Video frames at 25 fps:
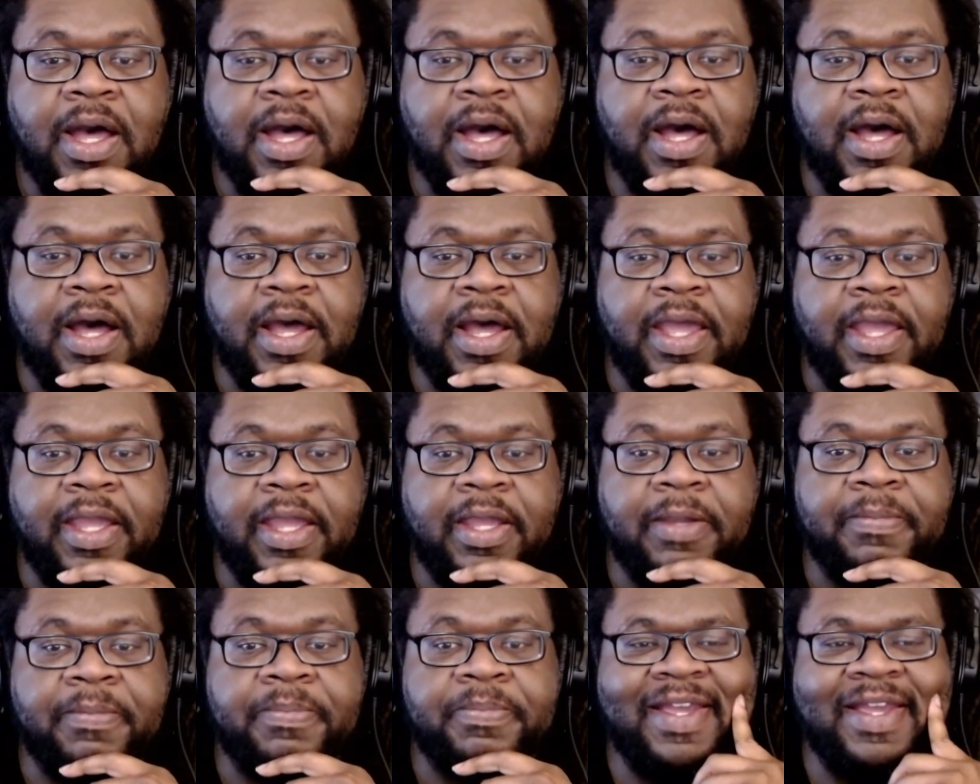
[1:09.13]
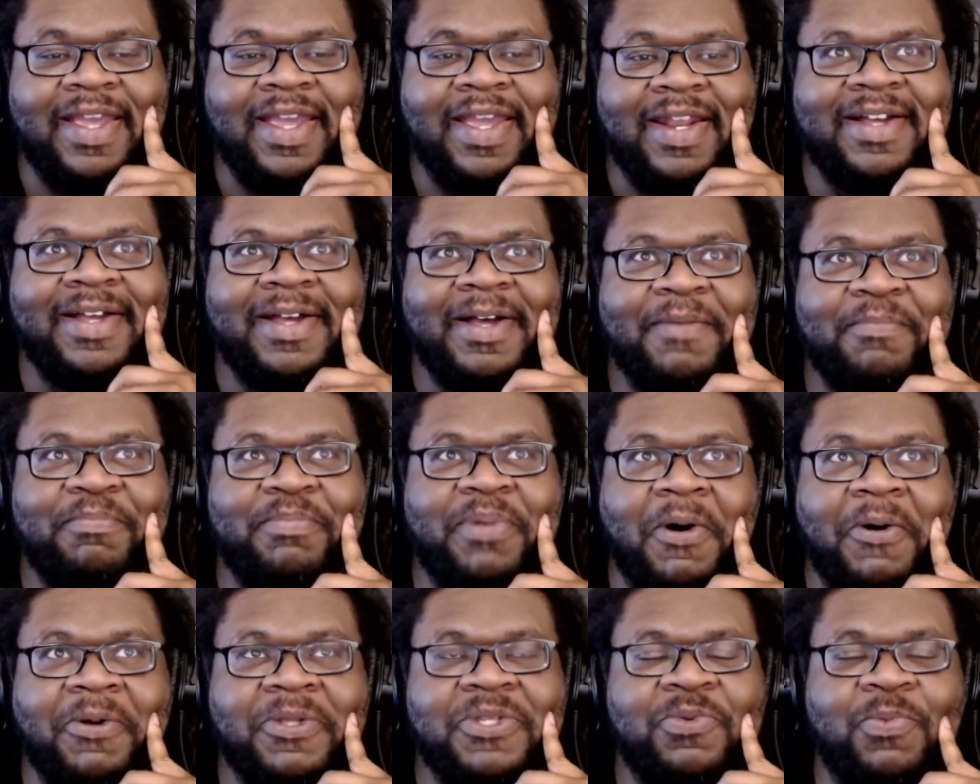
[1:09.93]
It
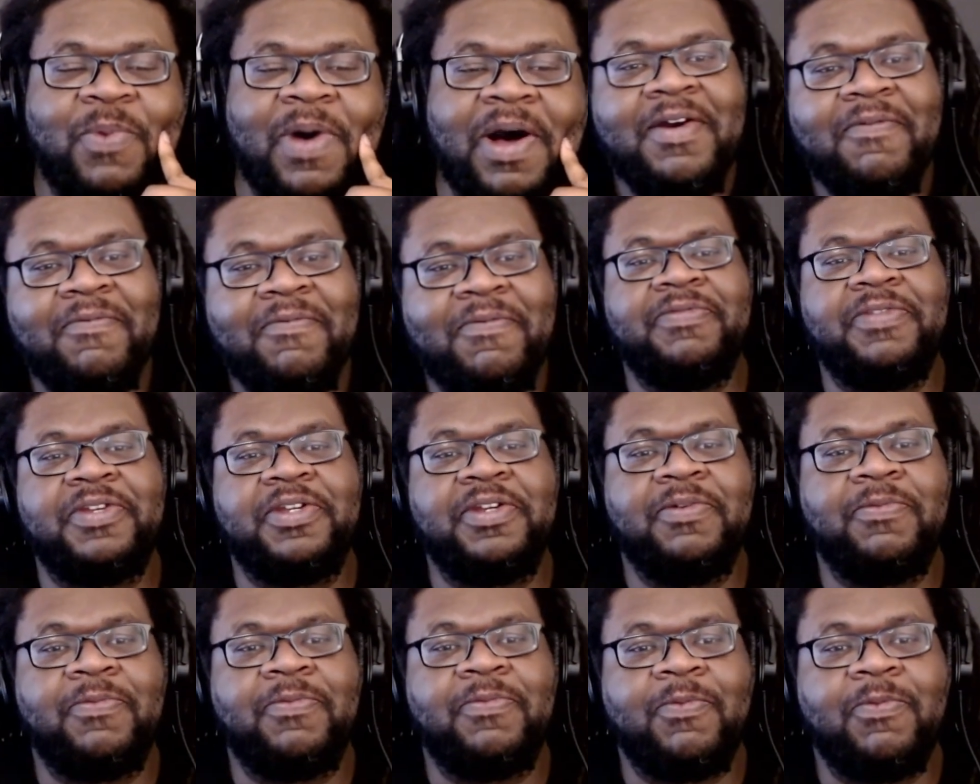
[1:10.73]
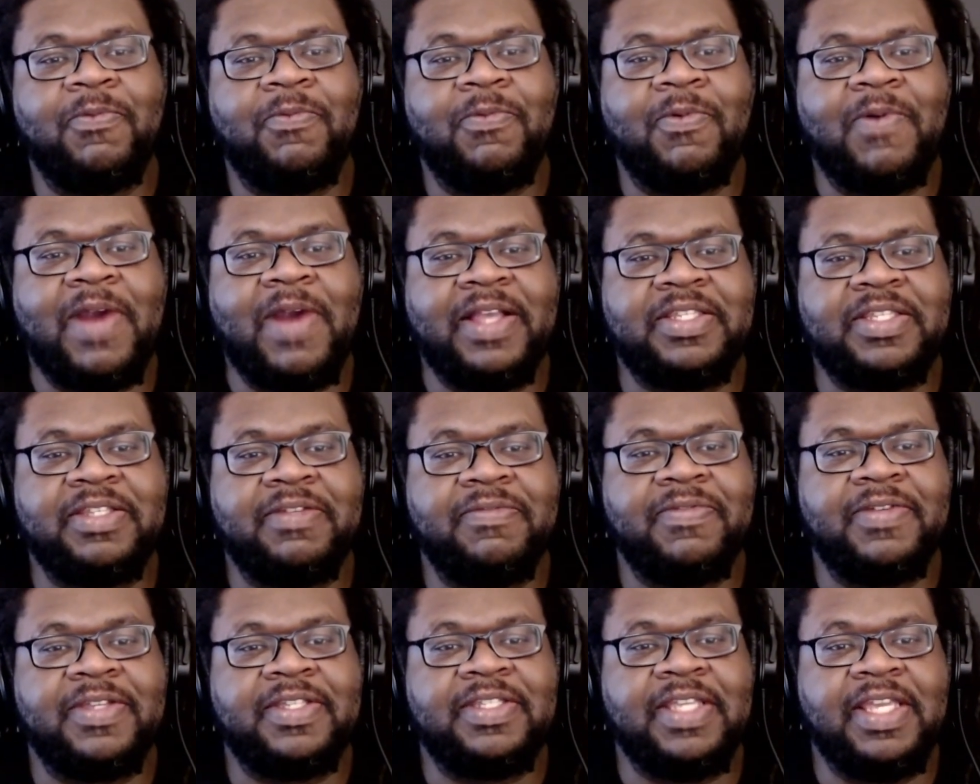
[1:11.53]
bodes well for the rest
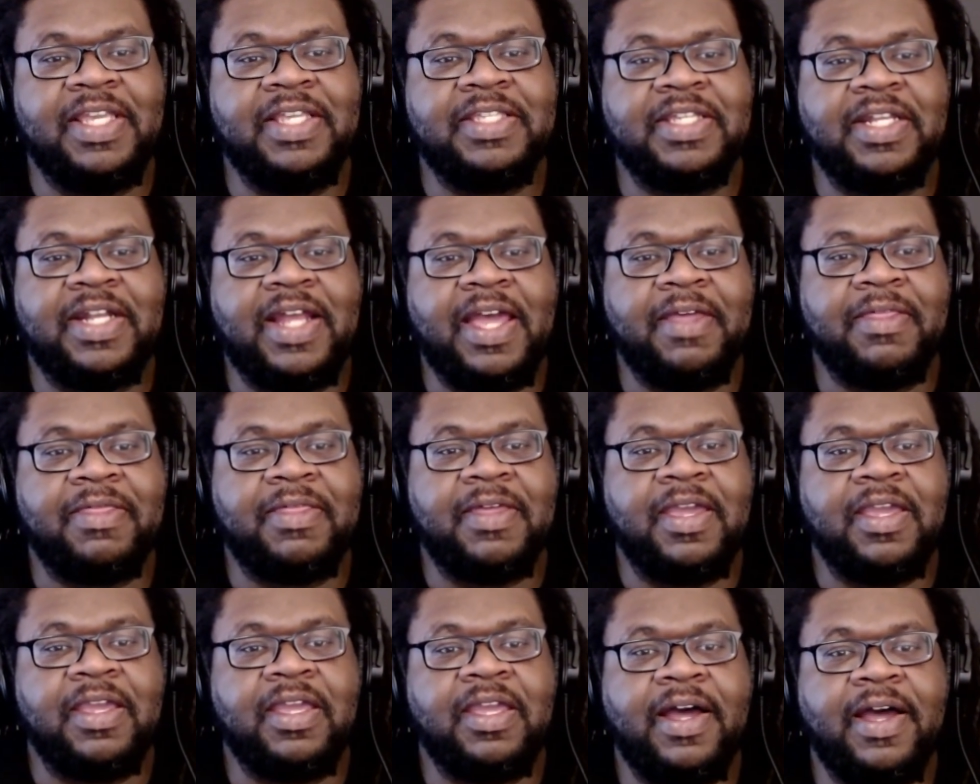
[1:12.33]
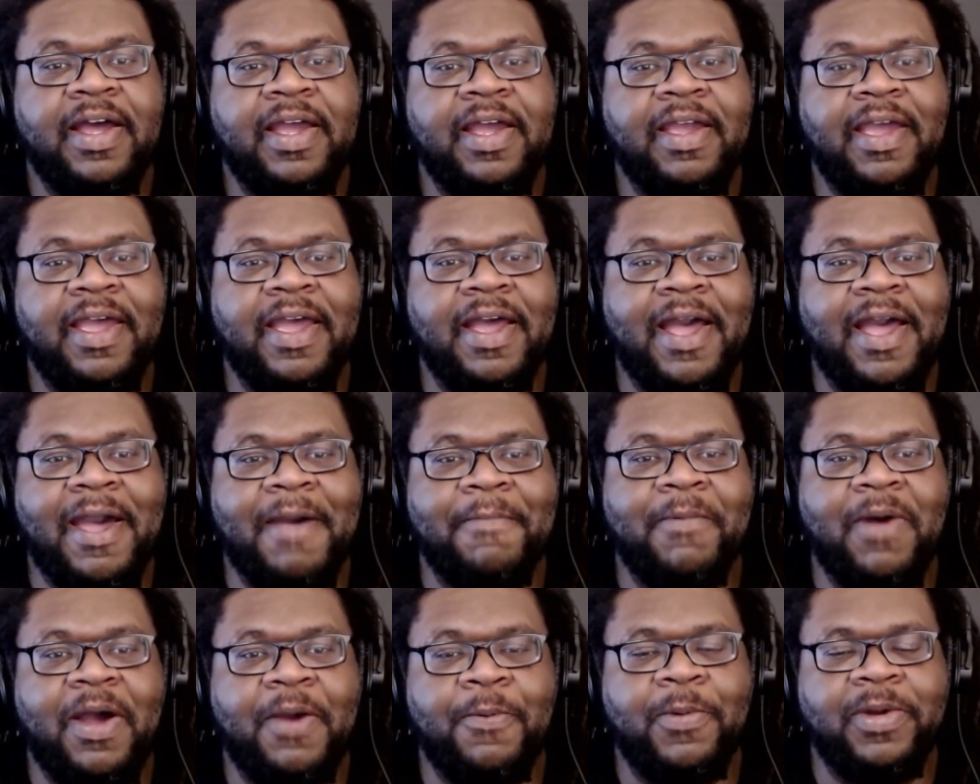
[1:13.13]
of the season, I think.
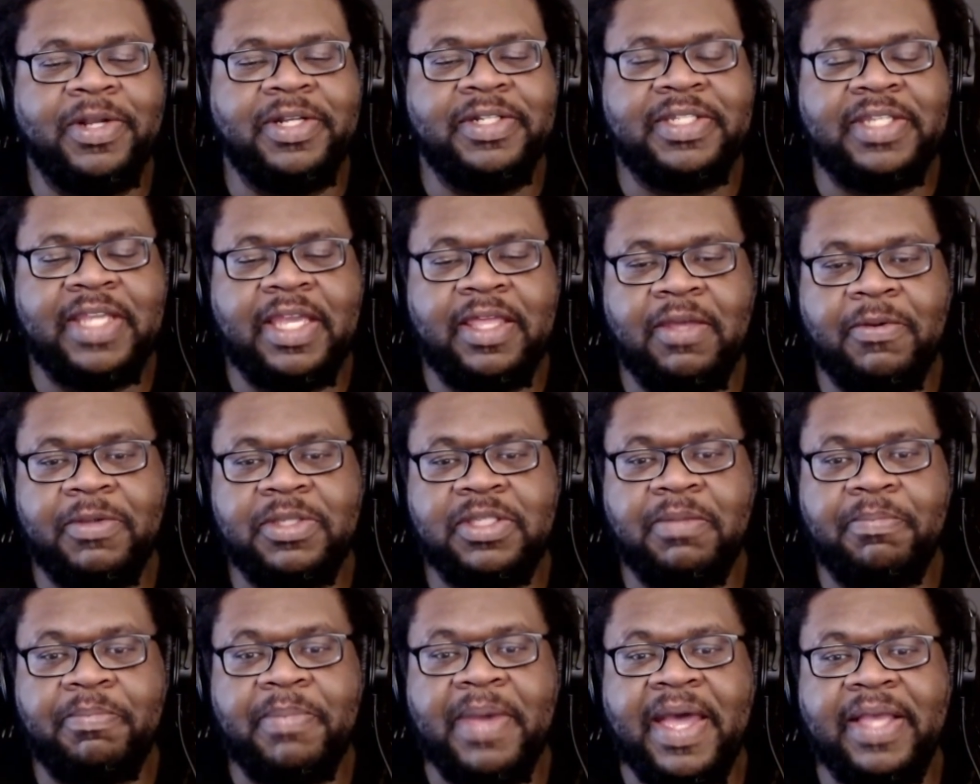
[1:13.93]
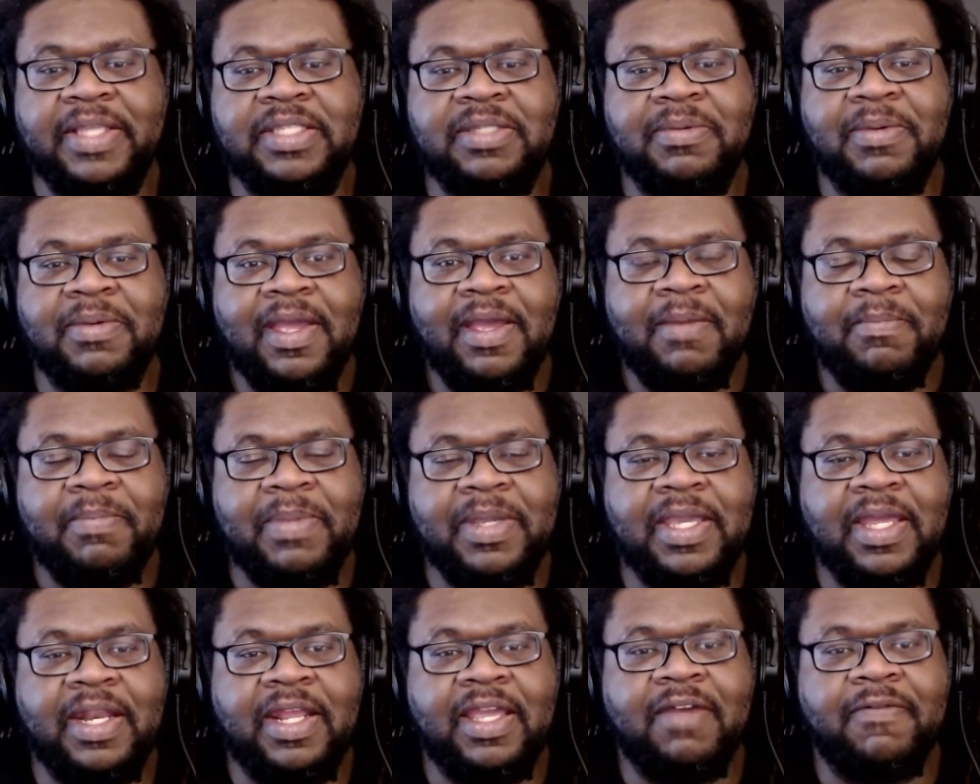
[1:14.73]
I wouldn't say that it was the best
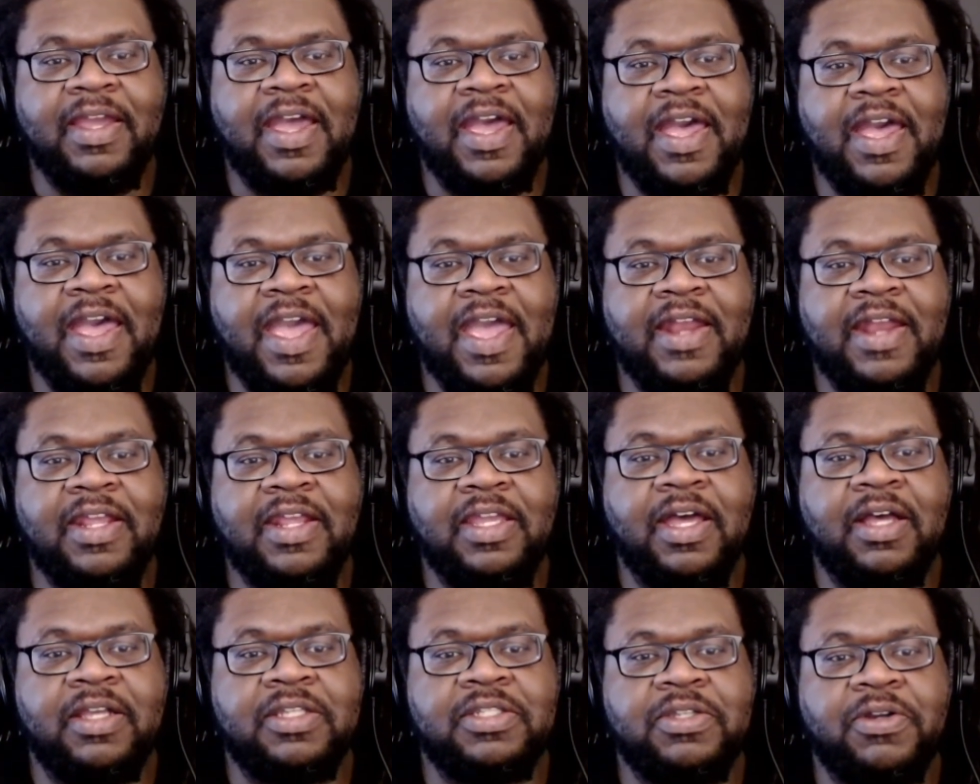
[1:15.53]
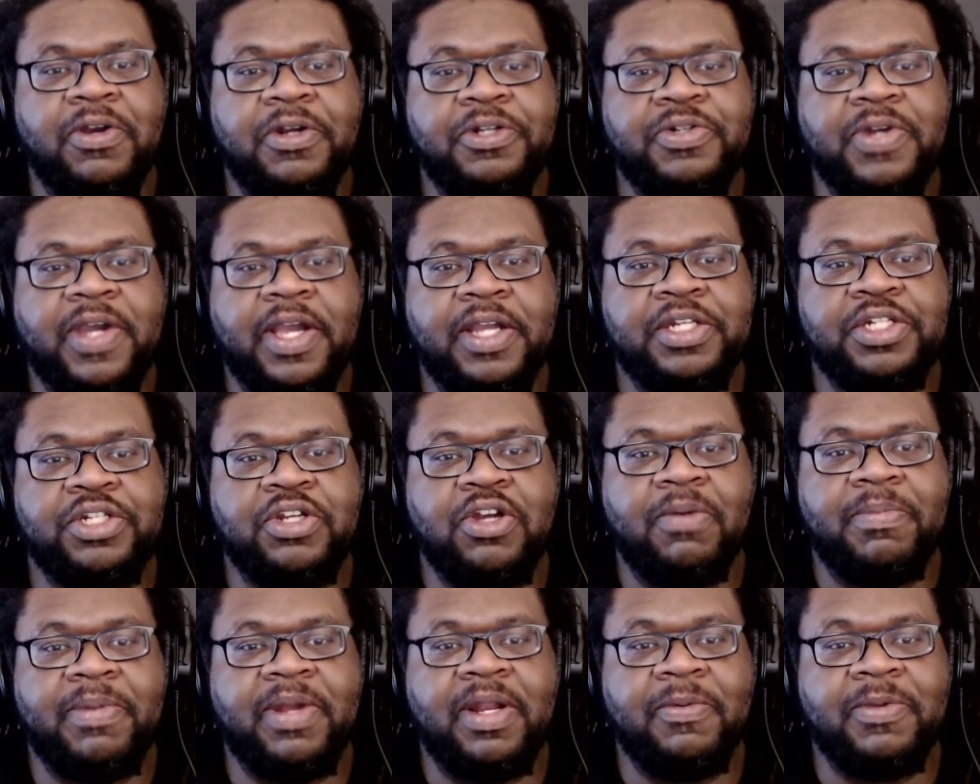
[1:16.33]
beginning of any Star Trek
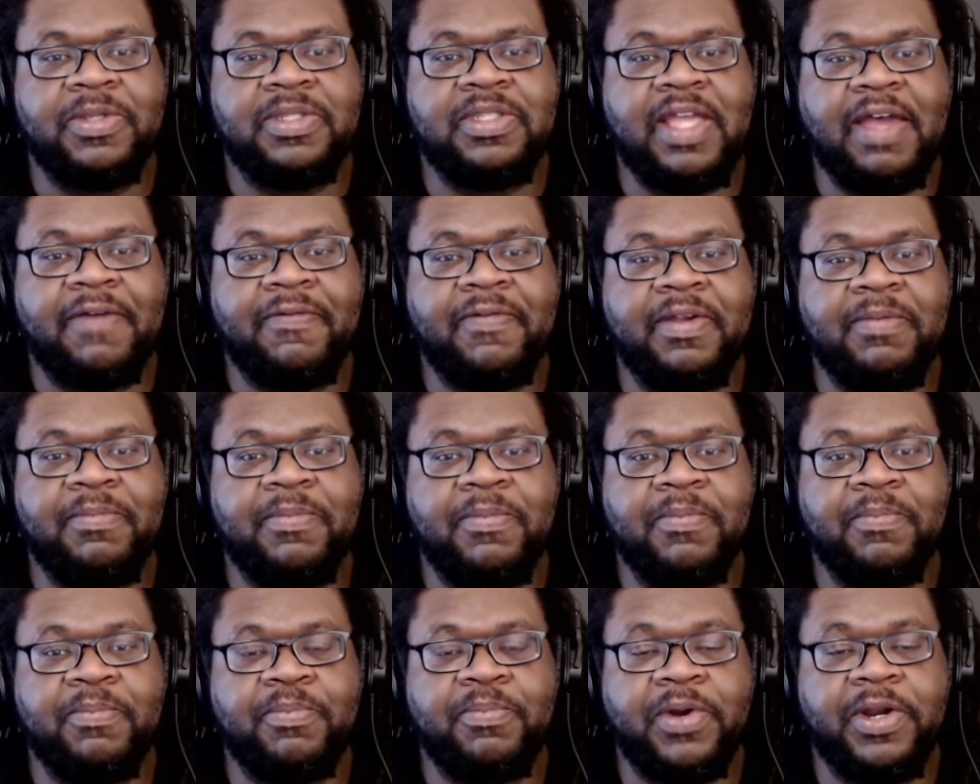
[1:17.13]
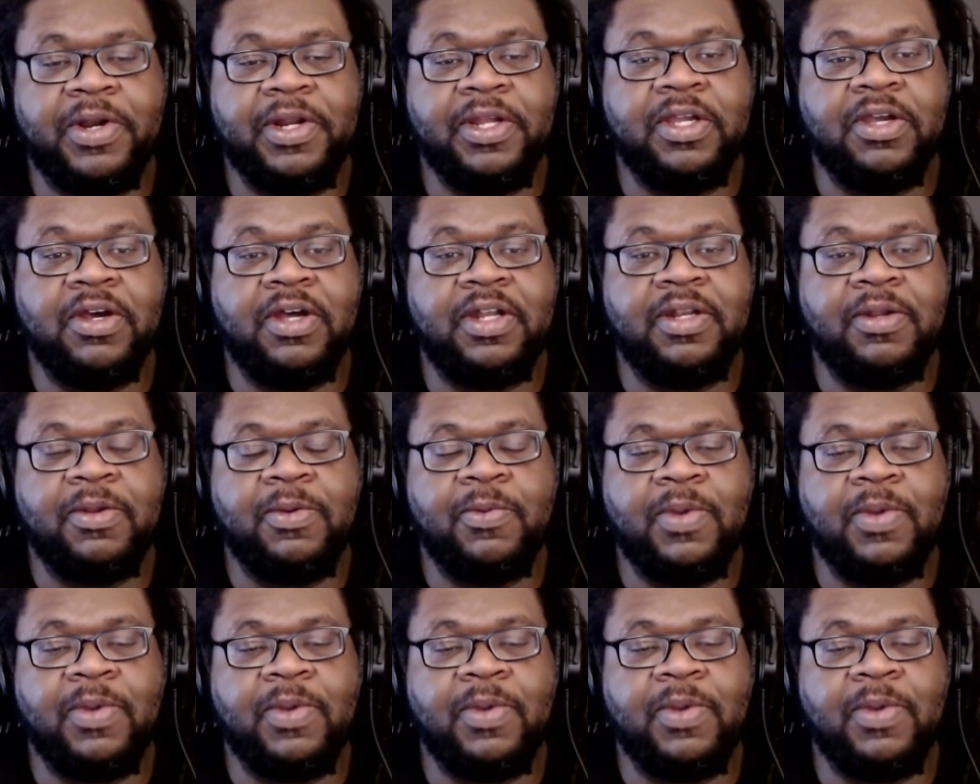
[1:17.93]
show, but it was definitely pretty good.